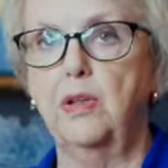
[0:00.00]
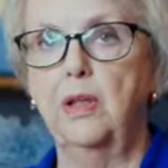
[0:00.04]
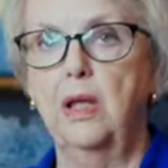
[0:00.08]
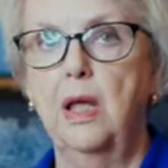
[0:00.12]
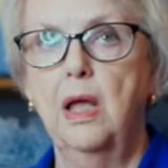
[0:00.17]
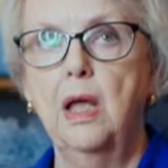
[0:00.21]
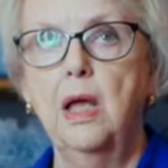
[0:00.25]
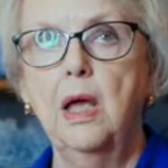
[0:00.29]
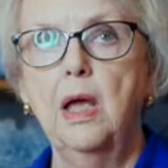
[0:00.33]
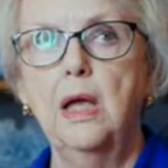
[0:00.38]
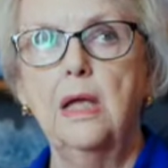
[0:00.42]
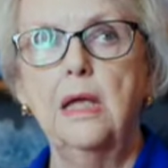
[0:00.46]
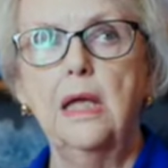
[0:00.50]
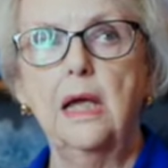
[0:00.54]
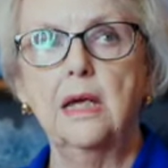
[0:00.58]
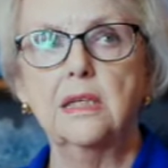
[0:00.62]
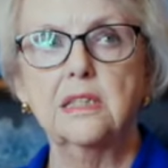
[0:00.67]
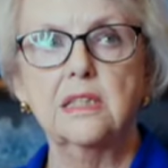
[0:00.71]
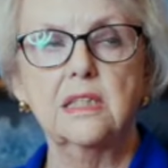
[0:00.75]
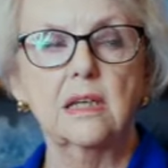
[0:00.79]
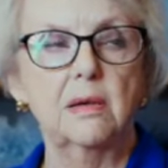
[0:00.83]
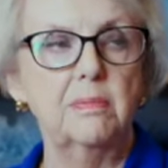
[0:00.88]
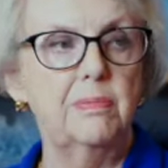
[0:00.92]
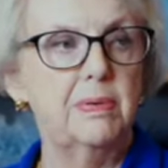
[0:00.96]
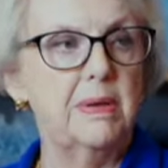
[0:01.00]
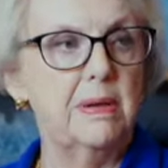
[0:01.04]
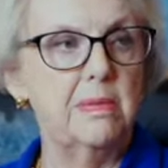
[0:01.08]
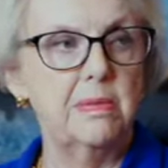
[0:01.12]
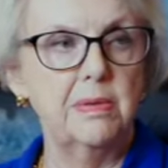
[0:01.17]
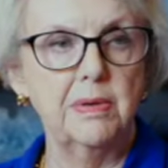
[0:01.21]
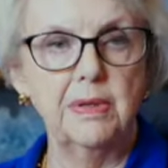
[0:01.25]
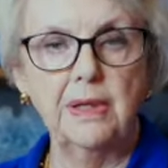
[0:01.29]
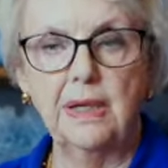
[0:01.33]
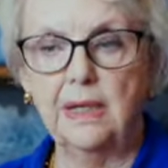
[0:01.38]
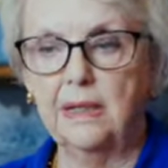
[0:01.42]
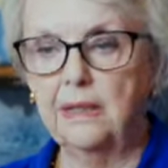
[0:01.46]
Mm-hmm. Yeah, some
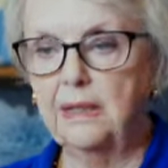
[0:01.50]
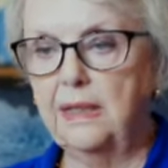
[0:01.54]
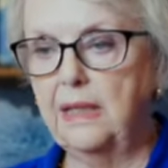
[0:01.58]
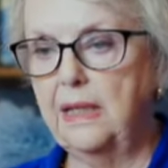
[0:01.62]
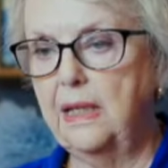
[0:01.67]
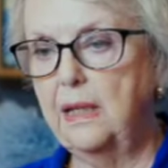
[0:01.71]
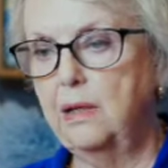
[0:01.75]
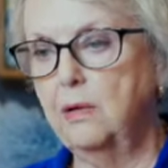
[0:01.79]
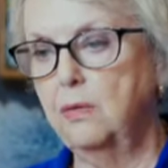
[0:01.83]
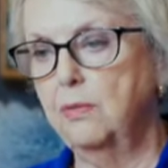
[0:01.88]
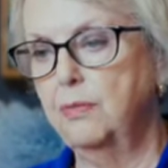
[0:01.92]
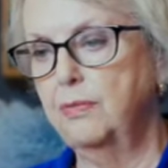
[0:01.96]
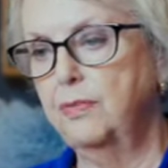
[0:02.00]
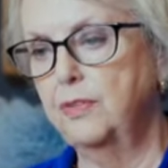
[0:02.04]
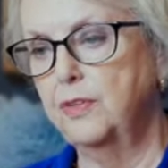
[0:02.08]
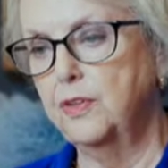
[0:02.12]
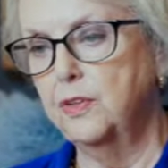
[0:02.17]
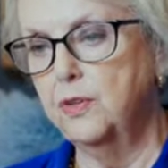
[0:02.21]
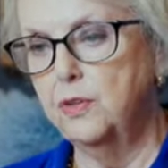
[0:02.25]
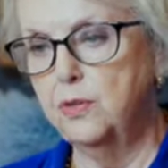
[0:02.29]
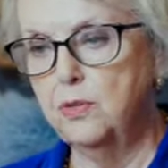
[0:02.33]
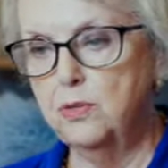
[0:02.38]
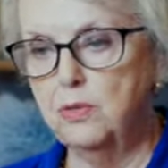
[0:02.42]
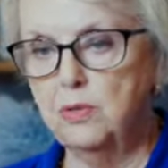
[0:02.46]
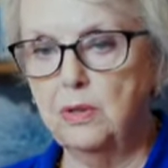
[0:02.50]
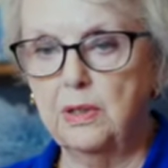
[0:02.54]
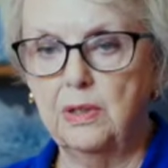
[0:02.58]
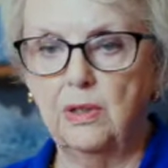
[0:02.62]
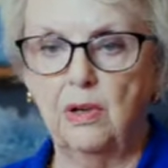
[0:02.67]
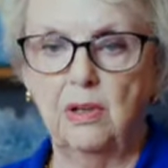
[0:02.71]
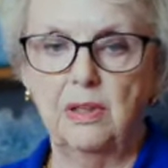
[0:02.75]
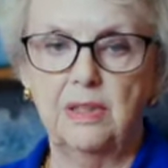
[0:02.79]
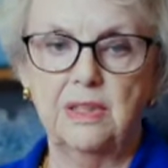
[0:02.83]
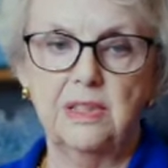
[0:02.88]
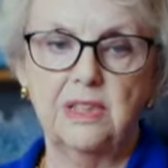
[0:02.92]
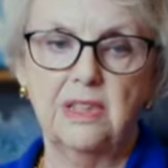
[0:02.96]
people get keto flu and
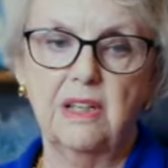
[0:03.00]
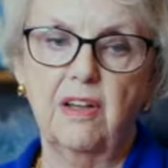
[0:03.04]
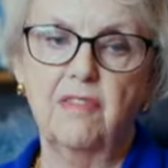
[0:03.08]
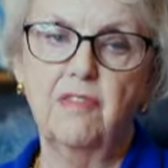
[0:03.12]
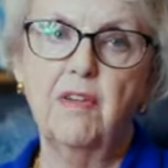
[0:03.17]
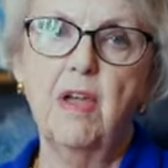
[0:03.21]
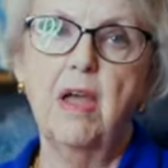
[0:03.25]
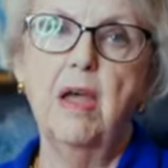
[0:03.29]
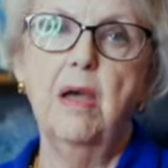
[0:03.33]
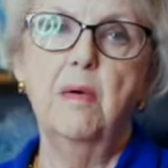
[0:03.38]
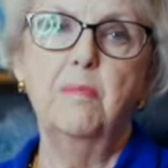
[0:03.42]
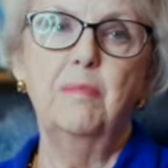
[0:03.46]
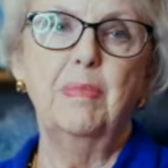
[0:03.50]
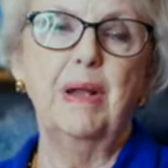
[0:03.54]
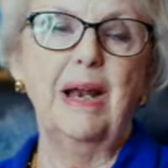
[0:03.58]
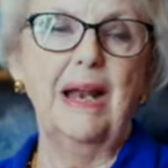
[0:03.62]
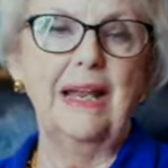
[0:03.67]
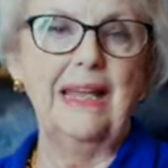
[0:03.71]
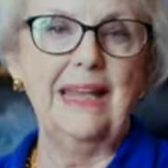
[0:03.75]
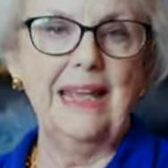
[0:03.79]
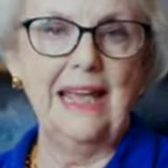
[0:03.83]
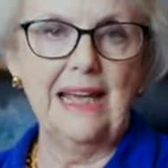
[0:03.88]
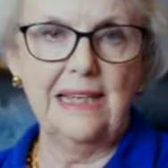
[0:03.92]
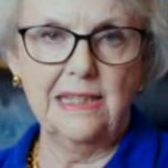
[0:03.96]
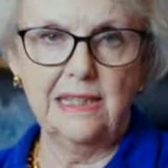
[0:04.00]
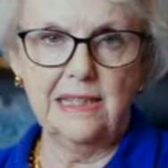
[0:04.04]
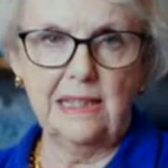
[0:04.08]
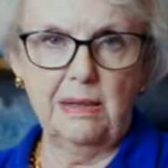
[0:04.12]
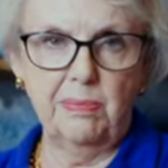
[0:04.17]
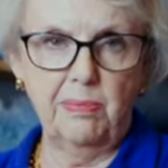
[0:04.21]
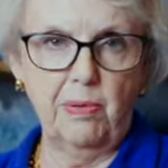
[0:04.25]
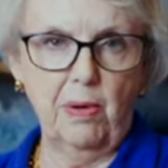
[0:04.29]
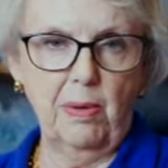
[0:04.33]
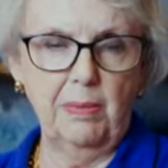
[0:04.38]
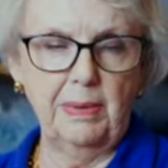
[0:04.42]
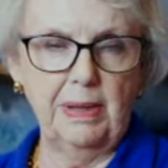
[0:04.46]
all this stuff, but I guess they
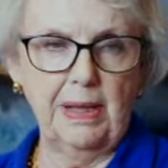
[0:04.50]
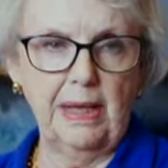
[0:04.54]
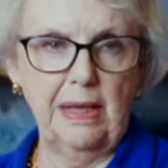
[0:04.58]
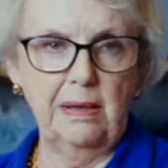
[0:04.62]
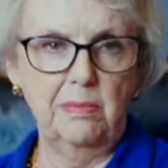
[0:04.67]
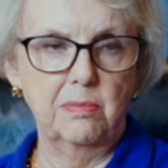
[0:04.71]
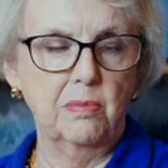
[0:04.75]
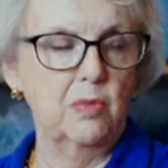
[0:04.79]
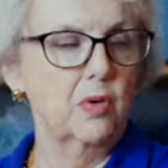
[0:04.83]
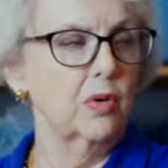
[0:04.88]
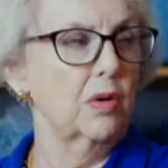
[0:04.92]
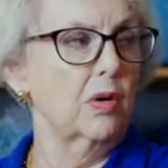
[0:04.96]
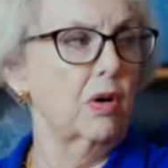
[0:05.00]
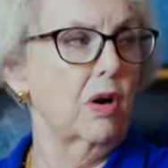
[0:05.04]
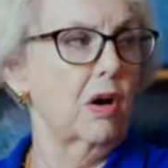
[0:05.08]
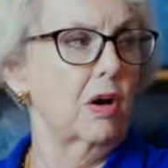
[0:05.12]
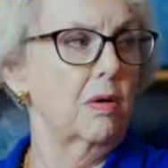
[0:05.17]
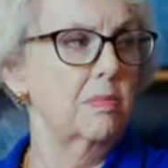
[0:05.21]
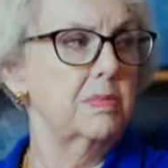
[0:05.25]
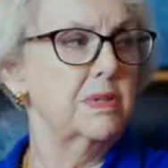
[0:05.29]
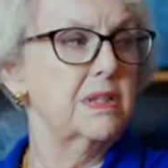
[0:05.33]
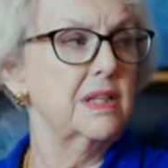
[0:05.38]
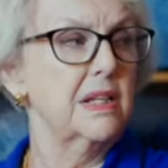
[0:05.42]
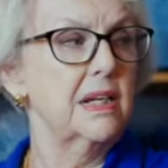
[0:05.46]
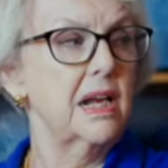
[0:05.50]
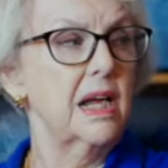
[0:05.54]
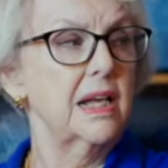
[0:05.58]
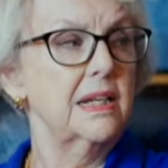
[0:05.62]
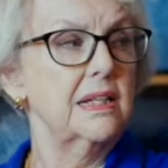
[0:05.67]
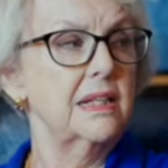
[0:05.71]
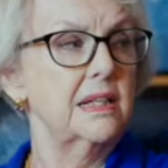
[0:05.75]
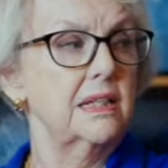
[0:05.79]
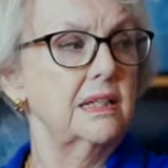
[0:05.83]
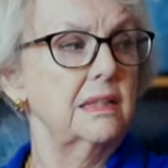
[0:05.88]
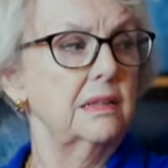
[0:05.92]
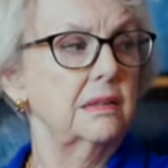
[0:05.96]
probably ate more carbs than I
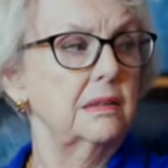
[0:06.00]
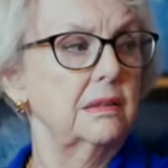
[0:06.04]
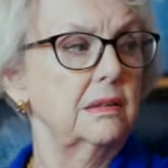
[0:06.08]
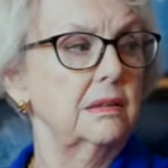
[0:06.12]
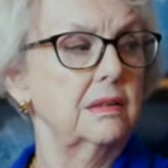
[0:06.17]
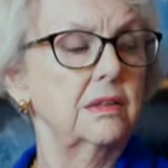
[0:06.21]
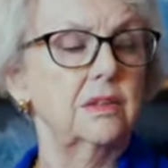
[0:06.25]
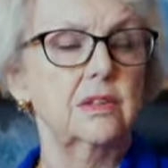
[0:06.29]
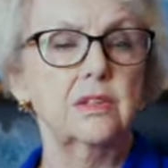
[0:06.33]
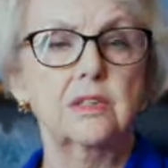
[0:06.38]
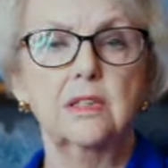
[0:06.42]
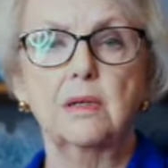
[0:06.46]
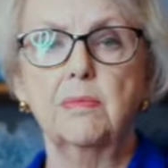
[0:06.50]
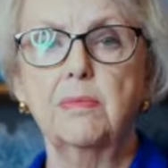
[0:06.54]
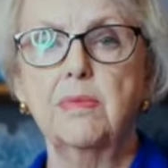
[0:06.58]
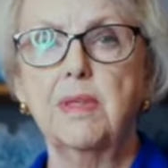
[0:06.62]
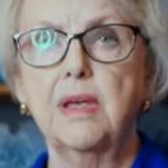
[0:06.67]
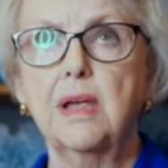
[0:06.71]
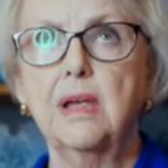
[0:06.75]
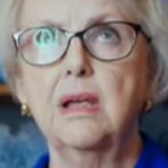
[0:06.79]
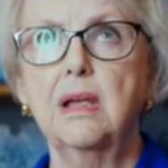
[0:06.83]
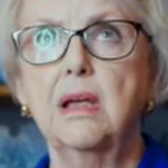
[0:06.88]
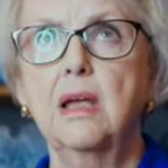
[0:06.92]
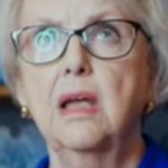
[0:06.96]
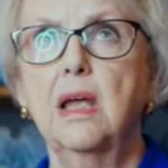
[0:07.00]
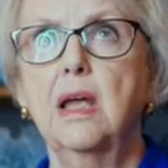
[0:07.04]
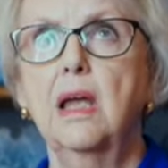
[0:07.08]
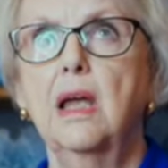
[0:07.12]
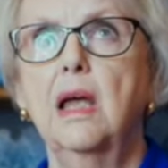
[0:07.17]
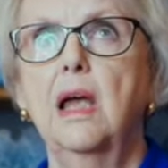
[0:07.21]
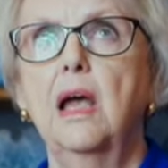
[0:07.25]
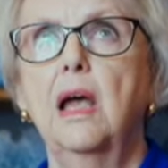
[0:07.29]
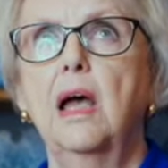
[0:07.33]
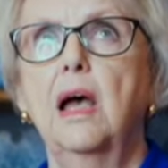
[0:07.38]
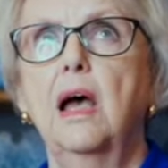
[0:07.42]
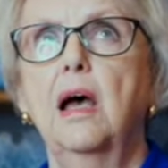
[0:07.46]
did or something.
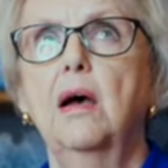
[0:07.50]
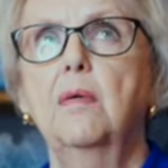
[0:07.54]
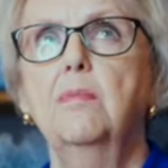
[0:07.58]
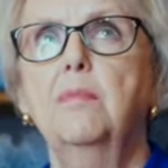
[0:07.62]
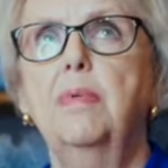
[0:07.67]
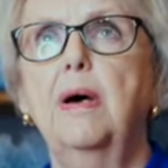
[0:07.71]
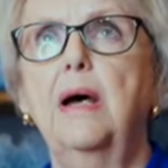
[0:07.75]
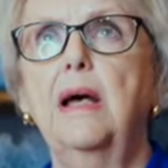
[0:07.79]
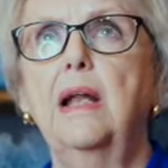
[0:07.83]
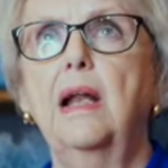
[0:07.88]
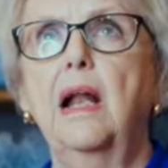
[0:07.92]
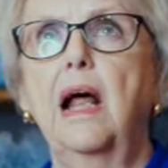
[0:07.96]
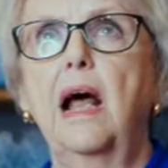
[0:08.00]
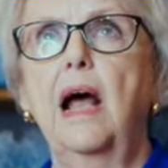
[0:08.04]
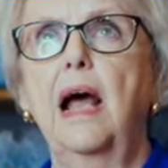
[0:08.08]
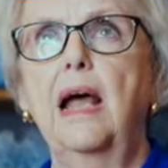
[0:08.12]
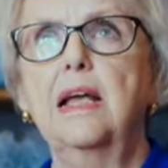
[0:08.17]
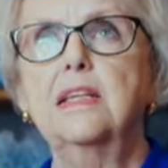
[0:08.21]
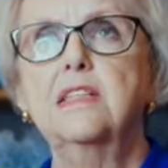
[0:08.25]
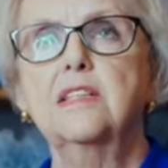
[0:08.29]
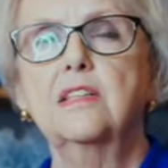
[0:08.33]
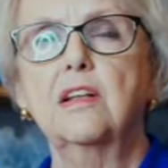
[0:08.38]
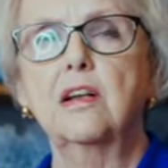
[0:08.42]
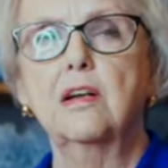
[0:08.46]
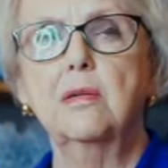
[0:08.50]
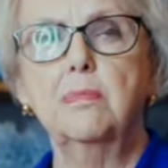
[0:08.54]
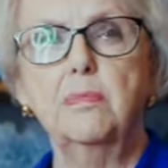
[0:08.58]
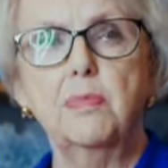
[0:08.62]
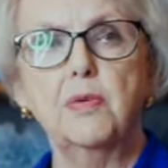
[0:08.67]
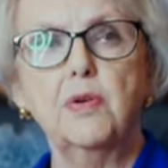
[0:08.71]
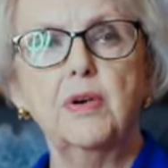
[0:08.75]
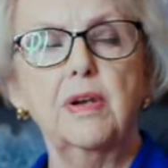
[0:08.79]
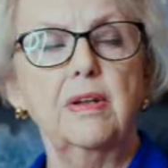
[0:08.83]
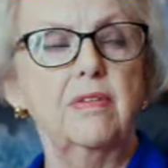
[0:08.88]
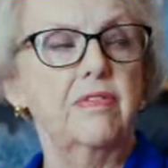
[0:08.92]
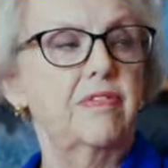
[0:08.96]
But I started
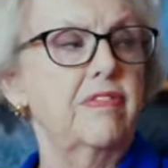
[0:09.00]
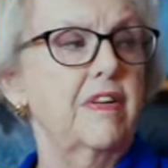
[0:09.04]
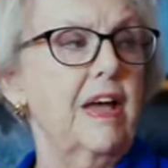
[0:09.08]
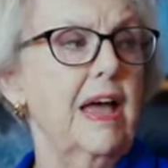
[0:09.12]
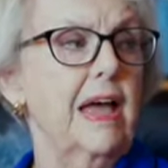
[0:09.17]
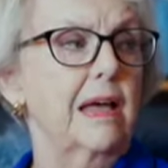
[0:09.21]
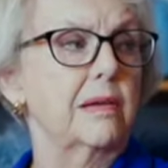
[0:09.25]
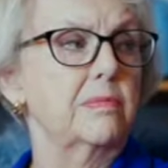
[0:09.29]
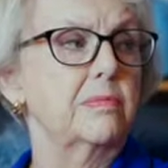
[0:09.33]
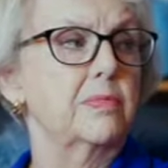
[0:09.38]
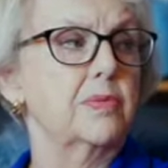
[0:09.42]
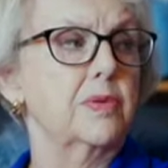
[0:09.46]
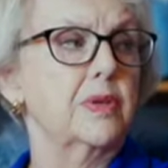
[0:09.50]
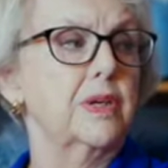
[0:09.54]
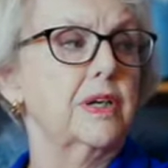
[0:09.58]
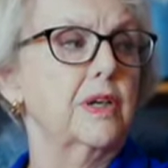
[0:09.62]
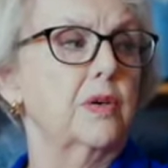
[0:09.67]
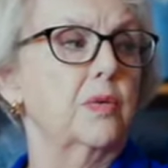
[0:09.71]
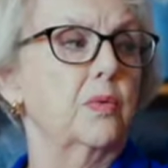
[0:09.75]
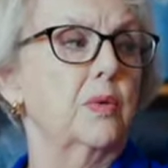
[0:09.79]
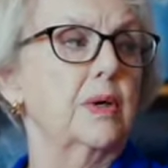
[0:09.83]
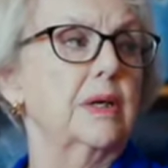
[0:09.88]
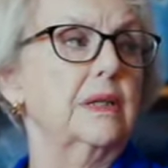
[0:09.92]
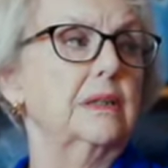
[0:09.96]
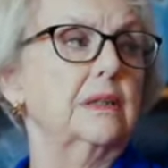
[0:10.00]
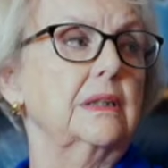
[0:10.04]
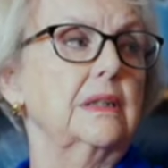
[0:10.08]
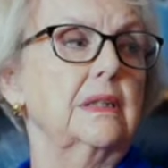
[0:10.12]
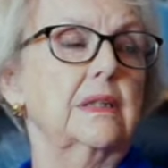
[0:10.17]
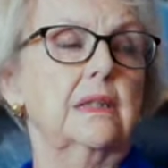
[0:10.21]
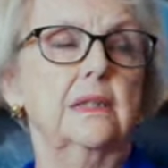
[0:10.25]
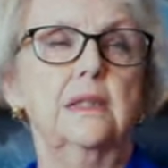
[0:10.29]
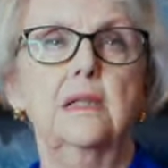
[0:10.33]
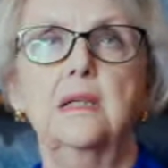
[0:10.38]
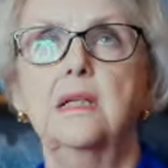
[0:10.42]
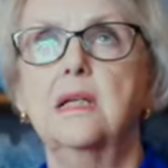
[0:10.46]
burning fat pretty
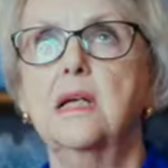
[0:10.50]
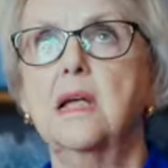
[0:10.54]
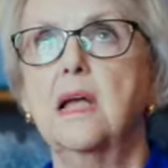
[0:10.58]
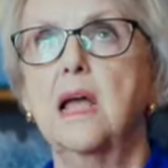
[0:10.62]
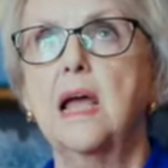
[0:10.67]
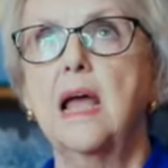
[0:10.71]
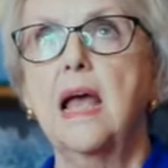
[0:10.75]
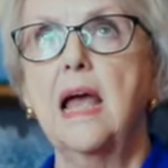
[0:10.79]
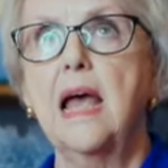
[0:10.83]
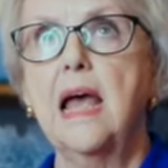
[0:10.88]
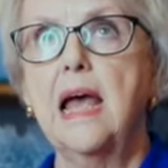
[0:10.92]
quickly.